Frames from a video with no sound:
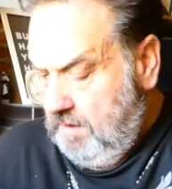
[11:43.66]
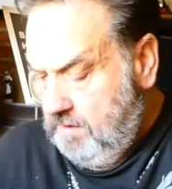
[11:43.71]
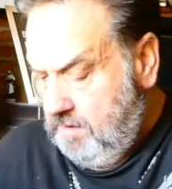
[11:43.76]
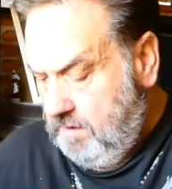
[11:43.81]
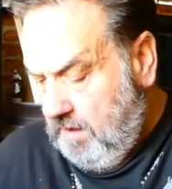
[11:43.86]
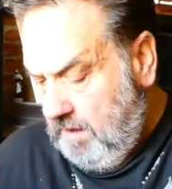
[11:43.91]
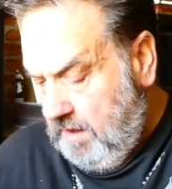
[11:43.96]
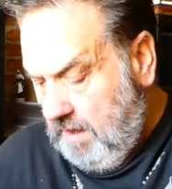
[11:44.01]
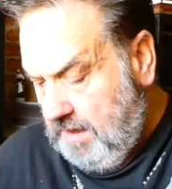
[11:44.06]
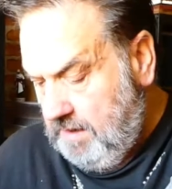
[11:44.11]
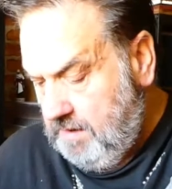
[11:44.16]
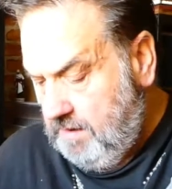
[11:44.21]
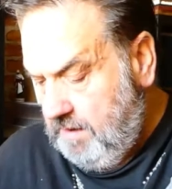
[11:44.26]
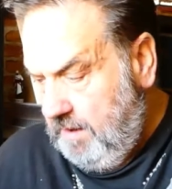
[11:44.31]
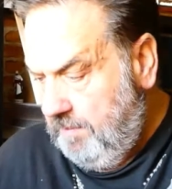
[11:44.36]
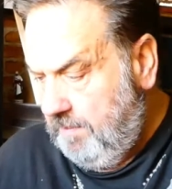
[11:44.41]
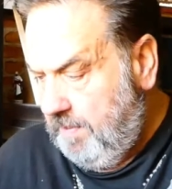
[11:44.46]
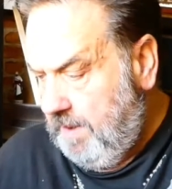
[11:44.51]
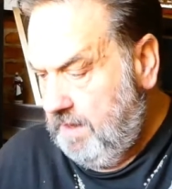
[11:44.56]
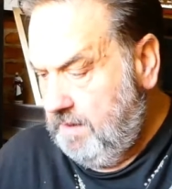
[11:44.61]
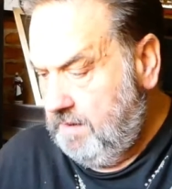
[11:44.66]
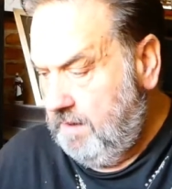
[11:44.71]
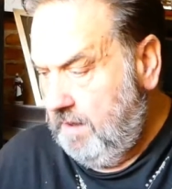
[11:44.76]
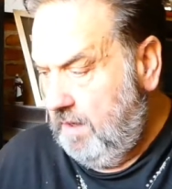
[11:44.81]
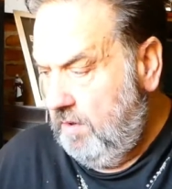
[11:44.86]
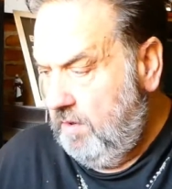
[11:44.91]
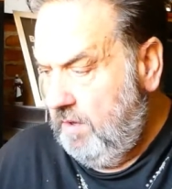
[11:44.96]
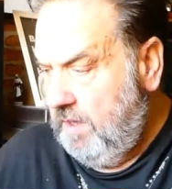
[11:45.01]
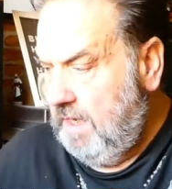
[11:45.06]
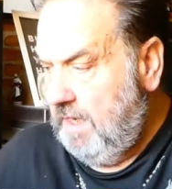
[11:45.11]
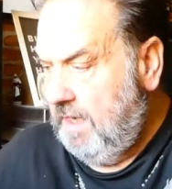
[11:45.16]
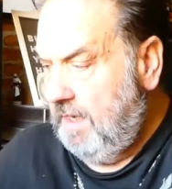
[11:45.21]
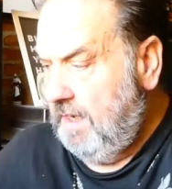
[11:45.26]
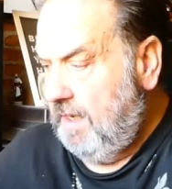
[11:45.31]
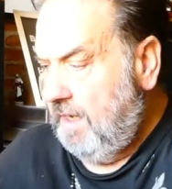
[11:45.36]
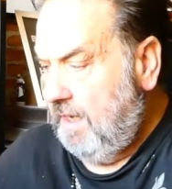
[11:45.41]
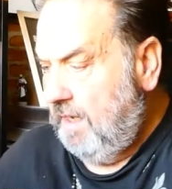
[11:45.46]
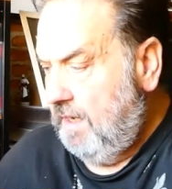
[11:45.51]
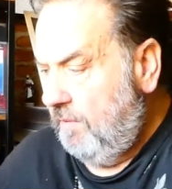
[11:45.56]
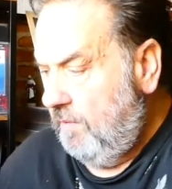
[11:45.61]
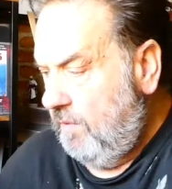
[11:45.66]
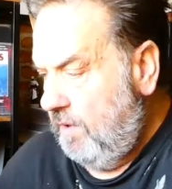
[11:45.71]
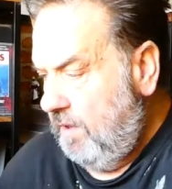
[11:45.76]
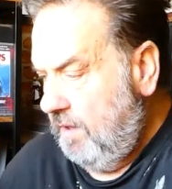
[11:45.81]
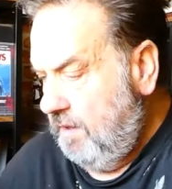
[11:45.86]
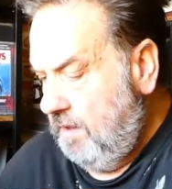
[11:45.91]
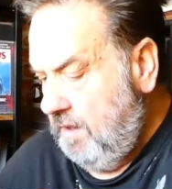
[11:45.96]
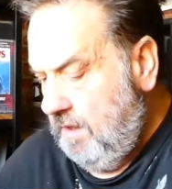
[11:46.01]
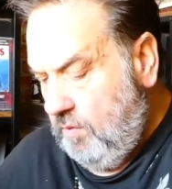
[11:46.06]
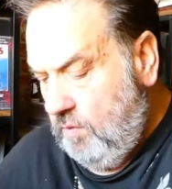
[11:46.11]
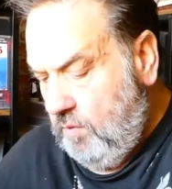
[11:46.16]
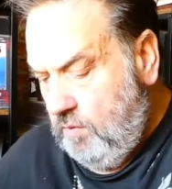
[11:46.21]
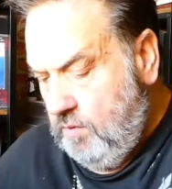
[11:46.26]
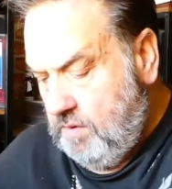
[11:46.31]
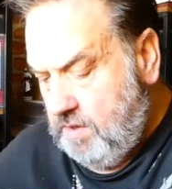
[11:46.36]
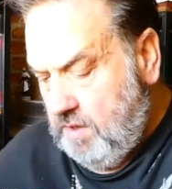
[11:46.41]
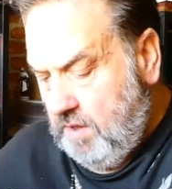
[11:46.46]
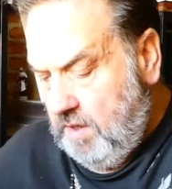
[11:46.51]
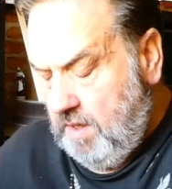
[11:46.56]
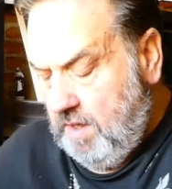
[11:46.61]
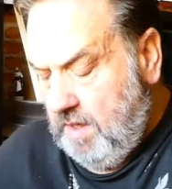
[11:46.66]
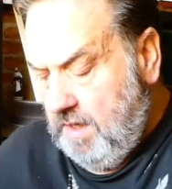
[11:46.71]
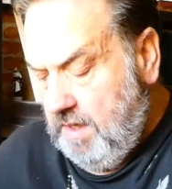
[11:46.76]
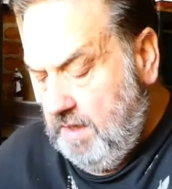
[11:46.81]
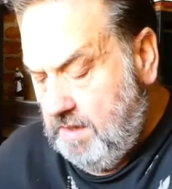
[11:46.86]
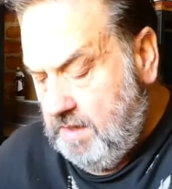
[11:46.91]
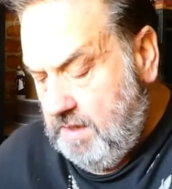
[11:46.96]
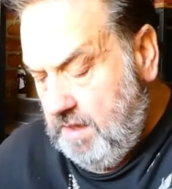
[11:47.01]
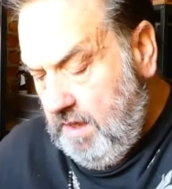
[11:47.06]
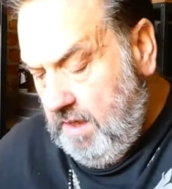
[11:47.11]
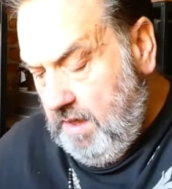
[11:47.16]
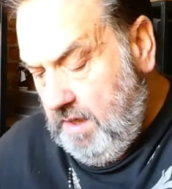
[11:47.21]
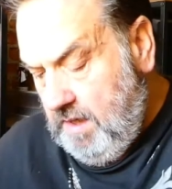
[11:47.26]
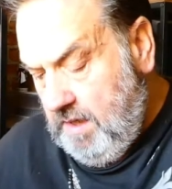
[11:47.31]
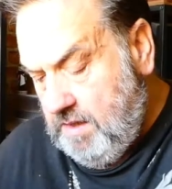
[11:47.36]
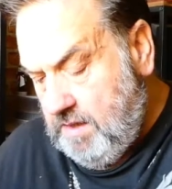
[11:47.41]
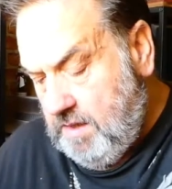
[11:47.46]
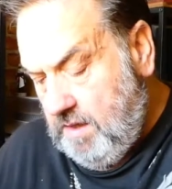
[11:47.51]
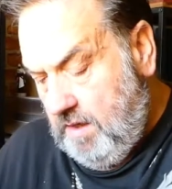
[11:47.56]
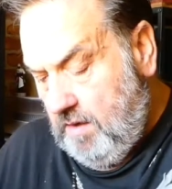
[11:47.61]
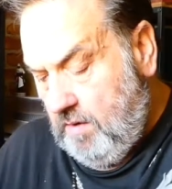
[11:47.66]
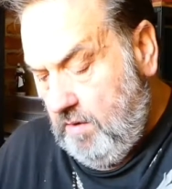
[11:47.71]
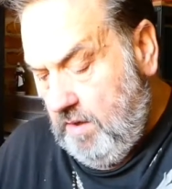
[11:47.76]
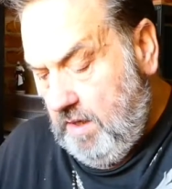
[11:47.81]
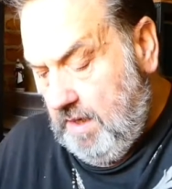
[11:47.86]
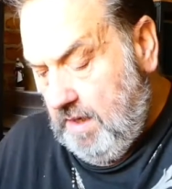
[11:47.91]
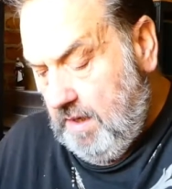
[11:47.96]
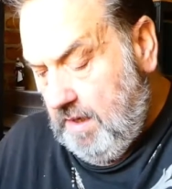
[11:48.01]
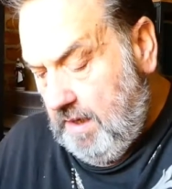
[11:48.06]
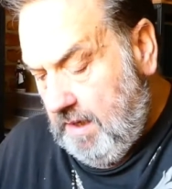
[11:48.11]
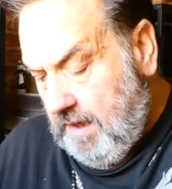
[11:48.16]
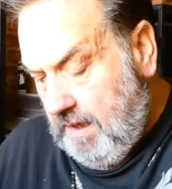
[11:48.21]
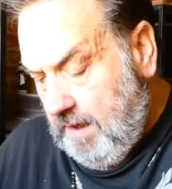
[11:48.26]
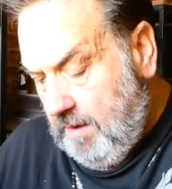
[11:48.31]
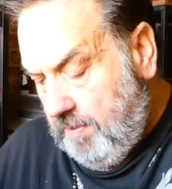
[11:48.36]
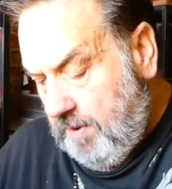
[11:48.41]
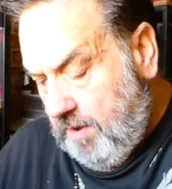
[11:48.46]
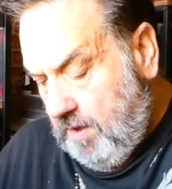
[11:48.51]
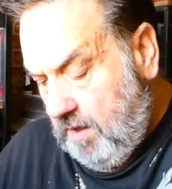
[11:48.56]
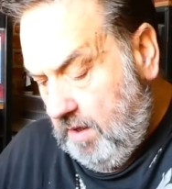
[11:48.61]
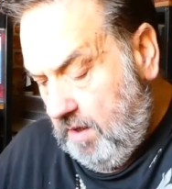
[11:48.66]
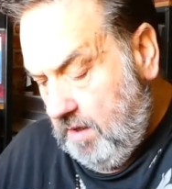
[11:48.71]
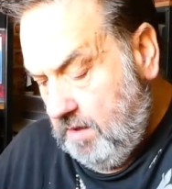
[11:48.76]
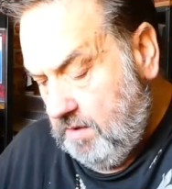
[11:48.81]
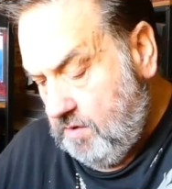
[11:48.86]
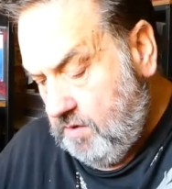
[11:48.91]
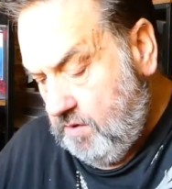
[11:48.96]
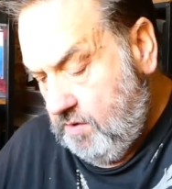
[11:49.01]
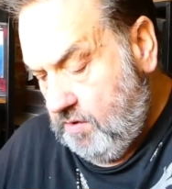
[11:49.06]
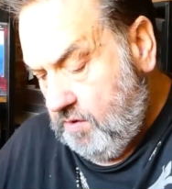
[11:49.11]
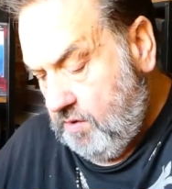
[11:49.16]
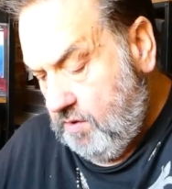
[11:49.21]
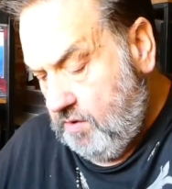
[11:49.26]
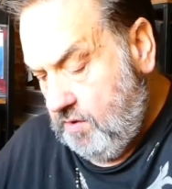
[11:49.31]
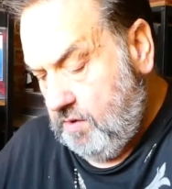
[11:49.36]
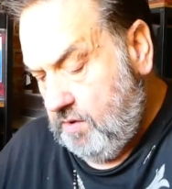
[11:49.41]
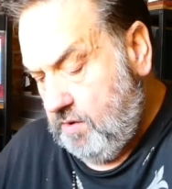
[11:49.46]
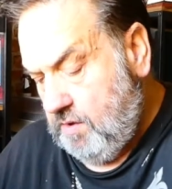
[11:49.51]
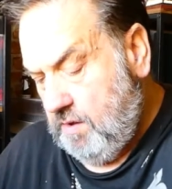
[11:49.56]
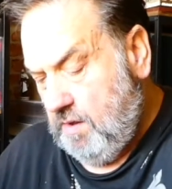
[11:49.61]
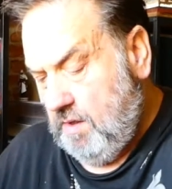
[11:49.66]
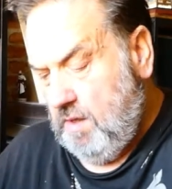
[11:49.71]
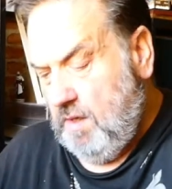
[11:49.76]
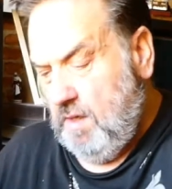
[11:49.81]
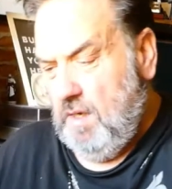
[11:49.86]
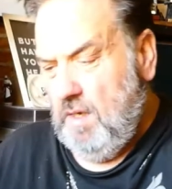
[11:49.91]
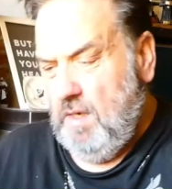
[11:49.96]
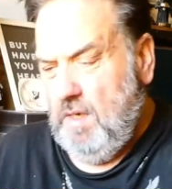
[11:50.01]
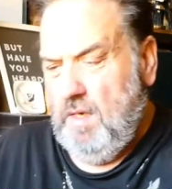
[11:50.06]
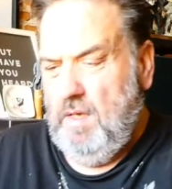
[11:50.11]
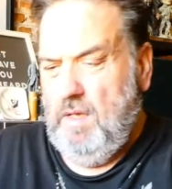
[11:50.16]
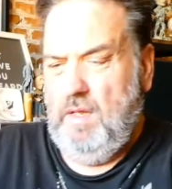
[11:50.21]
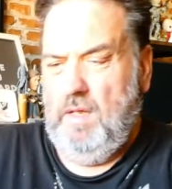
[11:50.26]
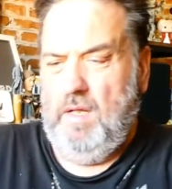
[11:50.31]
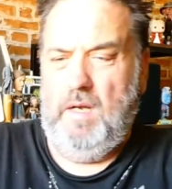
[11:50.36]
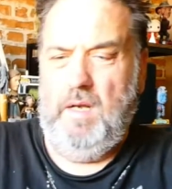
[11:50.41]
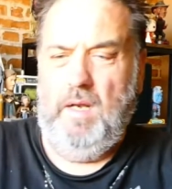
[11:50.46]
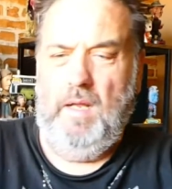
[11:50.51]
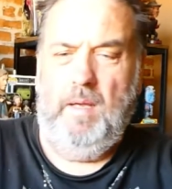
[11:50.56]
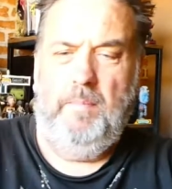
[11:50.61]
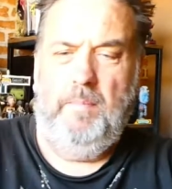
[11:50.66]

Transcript: So that's it basically. Oh yeah, you get one little tiny teeny tile, yeah, the clear parts. Clear